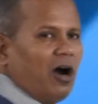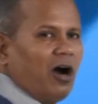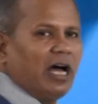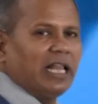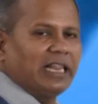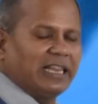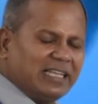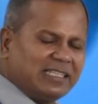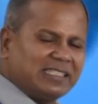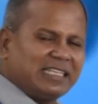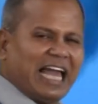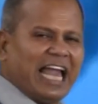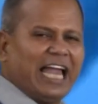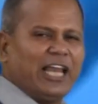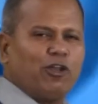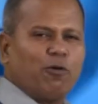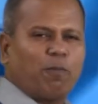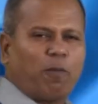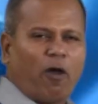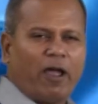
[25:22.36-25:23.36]
This
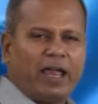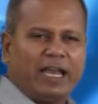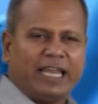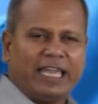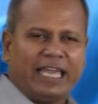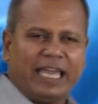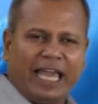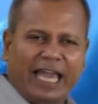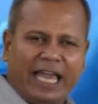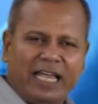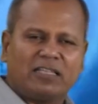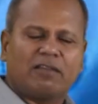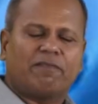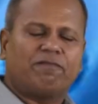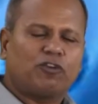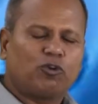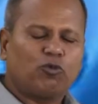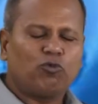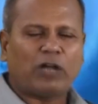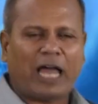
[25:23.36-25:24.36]
aneuploidy is
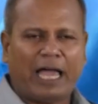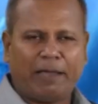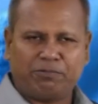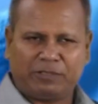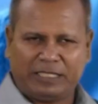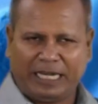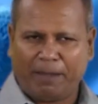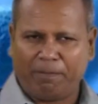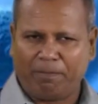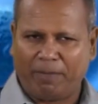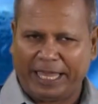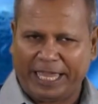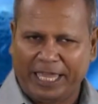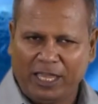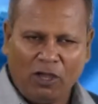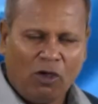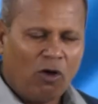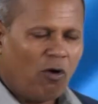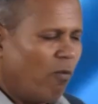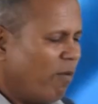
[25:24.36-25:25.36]
of two types, namely
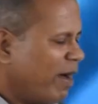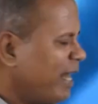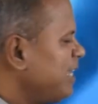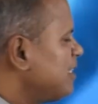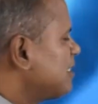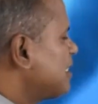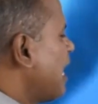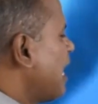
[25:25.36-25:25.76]
one is a